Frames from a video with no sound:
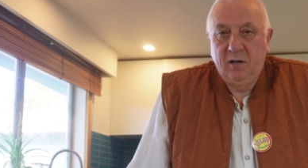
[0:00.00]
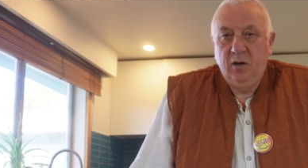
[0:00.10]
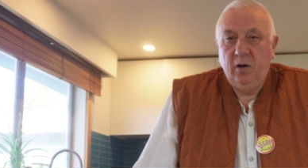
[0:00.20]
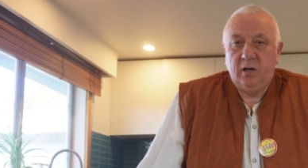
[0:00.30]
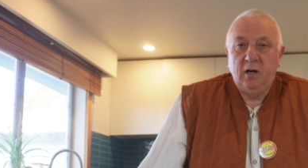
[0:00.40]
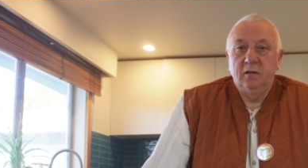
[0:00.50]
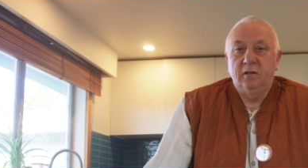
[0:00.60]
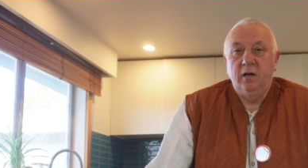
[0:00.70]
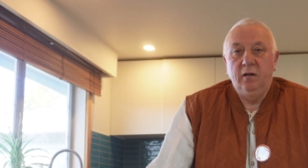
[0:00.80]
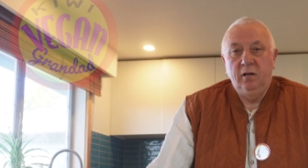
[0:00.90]
Kia ora
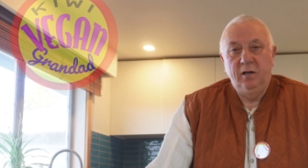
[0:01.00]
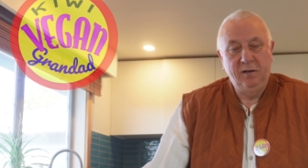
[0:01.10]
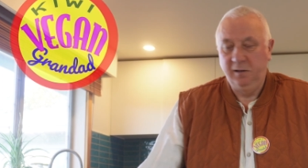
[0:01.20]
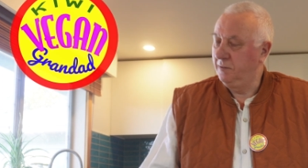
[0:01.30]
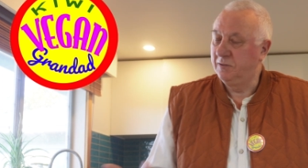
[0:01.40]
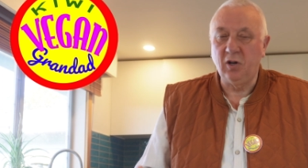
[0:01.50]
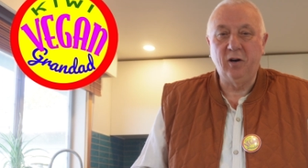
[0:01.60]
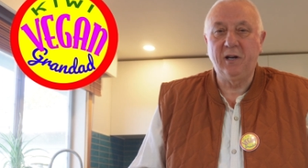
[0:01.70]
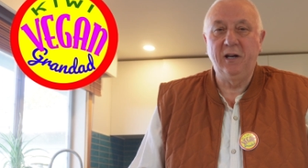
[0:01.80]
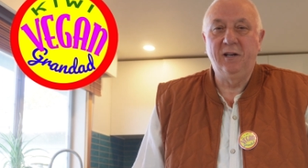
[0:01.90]
koutou, it's
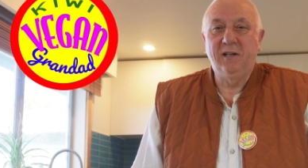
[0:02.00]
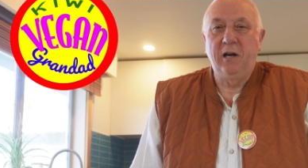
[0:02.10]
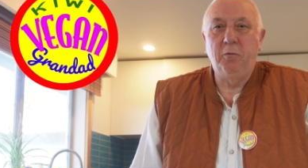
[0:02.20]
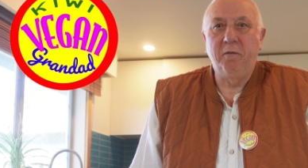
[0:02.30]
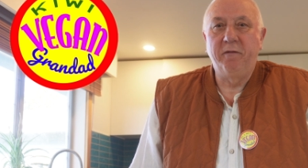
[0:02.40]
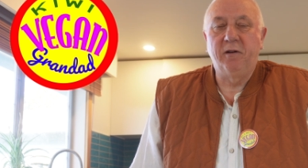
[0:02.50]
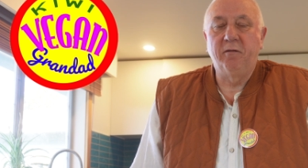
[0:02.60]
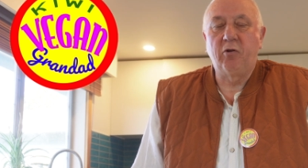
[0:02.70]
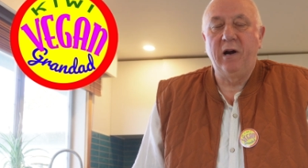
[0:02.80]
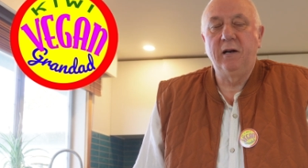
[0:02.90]
Lockie, Kiwi
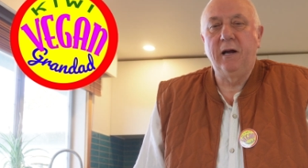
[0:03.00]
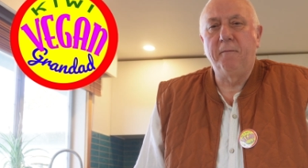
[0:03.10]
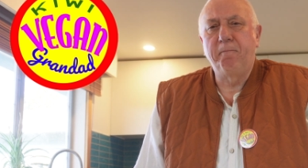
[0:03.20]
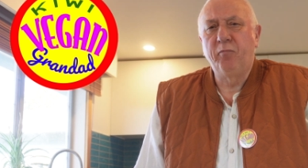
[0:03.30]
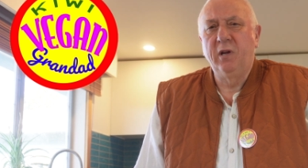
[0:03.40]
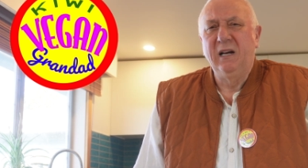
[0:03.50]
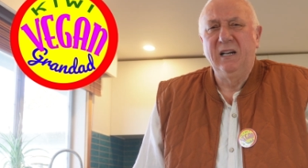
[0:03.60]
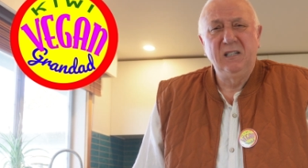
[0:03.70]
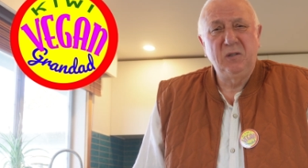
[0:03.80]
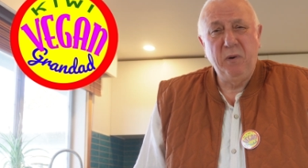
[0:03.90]
Vegan Grandad.
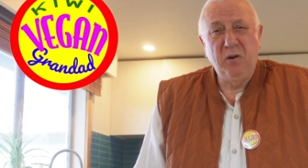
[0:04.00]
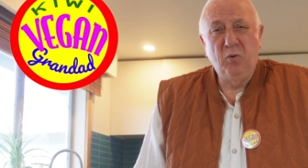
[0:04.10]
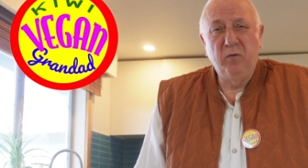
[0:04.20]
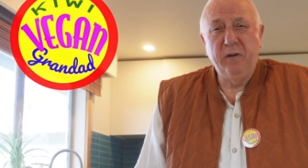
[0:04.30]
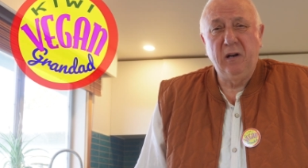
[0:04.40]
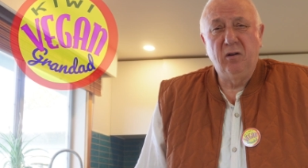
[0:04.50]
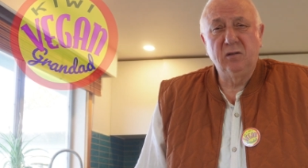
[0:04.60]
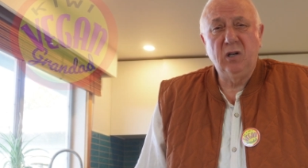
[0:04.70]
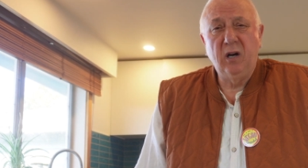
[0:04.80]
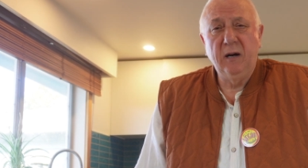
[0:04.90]
It's been an awfully
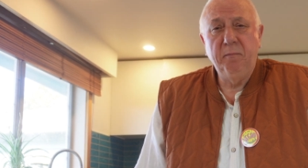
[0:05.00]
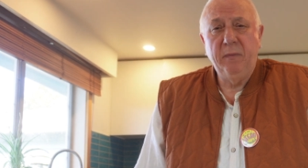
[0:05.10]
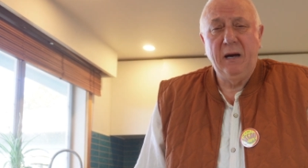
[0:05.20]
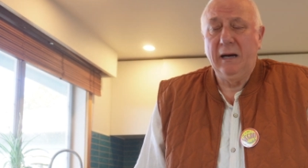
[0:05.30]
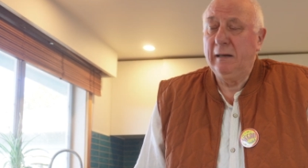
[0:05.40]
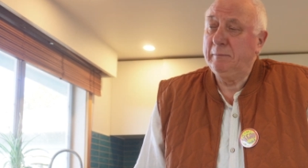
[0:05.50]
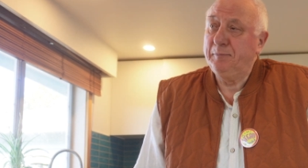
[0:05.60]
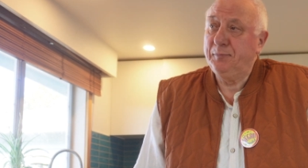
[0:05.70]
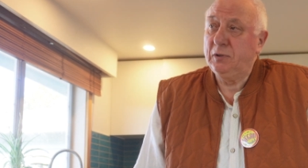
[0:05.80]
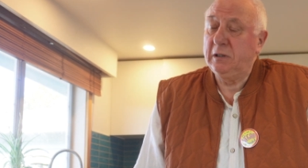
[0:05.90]
long
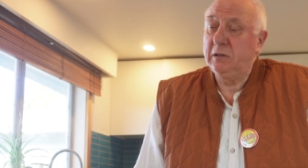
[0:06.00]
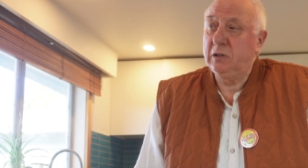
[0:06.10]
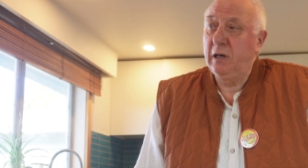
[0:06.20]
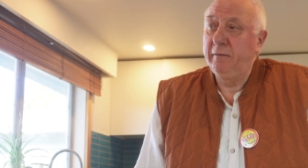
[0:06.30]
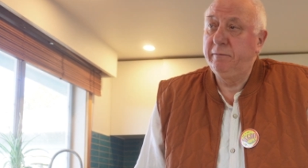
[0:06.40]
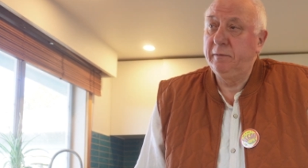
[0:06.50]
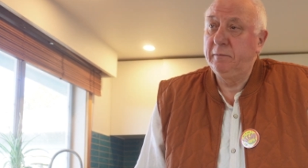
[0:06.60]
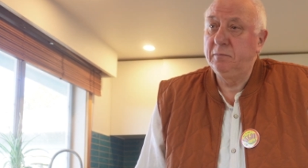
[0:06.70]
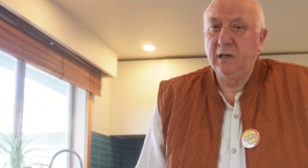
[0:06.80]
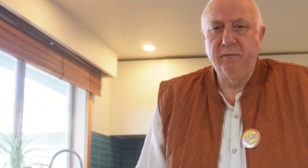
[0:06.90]
time since I've
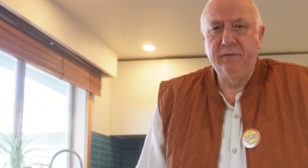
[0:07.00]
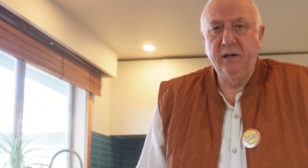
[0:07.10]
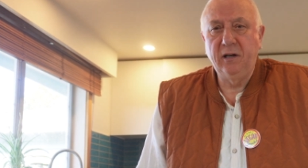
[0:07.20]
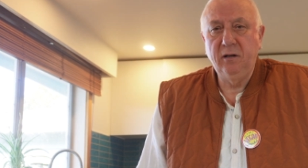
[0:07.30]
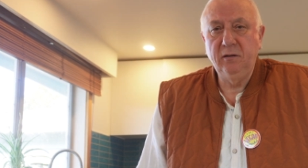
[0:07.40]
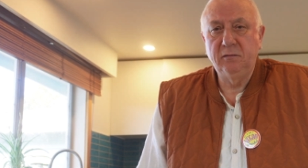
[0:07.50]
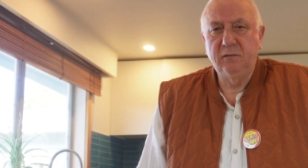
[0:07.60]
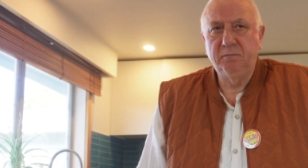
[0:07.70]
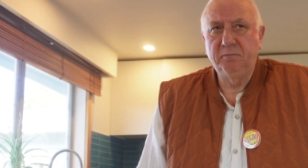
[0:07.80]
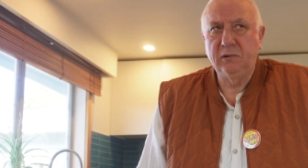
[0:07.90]
done a video,
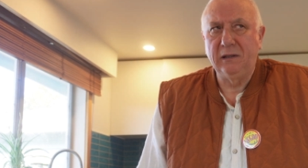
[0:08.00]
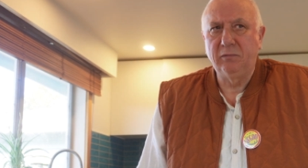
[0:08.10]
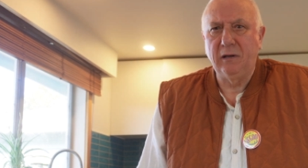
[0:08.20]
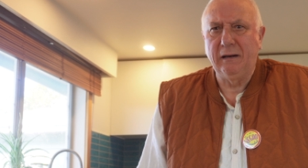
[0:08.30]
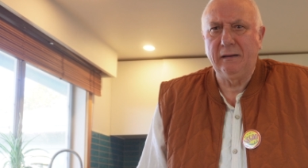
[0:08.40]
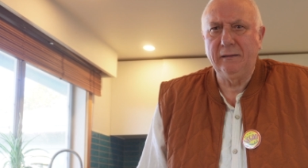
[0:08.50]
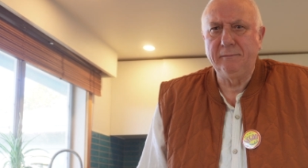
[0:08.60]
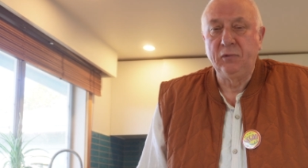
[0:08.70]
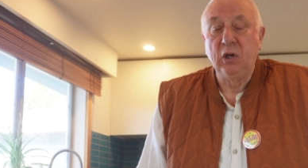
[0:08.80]
seems like it.